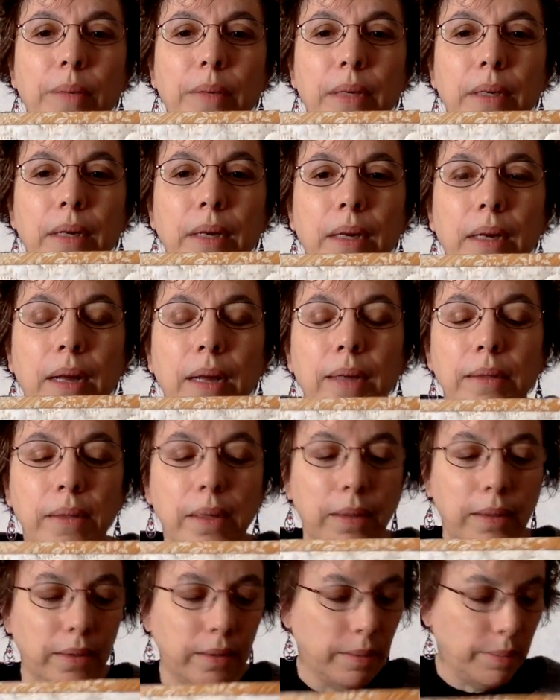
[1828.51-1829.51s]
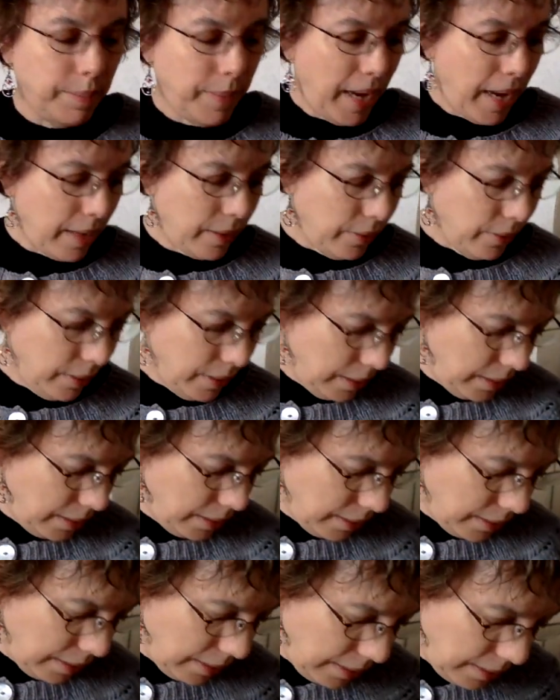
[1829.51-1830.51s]
It has a little pattern in
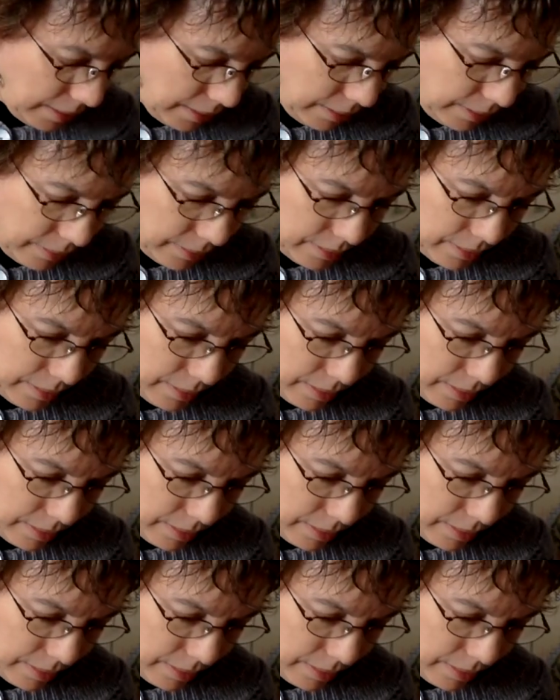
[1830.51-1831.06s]
it. And